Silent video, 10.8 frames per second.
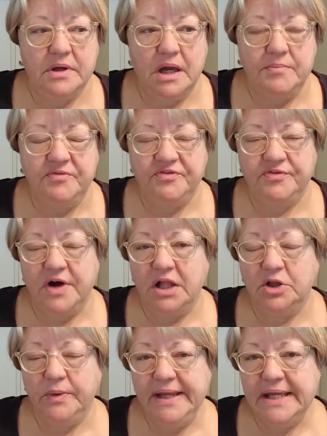
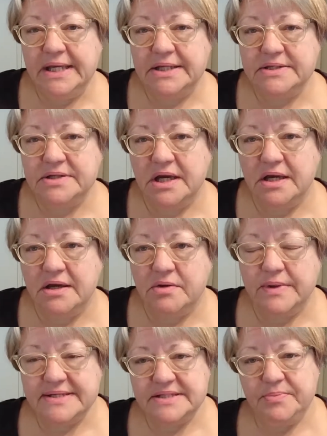following it, a
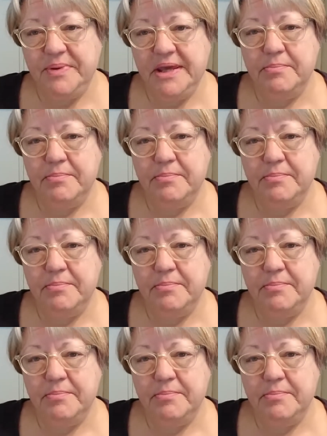recipe